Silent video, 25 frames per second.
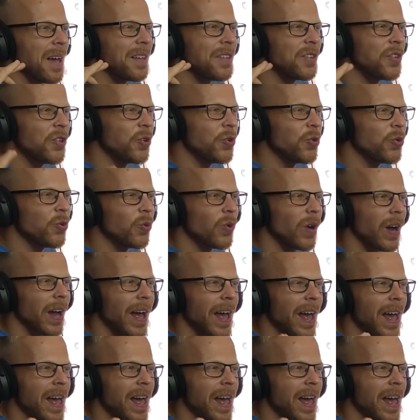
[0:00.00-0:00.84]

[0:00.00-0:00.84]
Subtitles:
new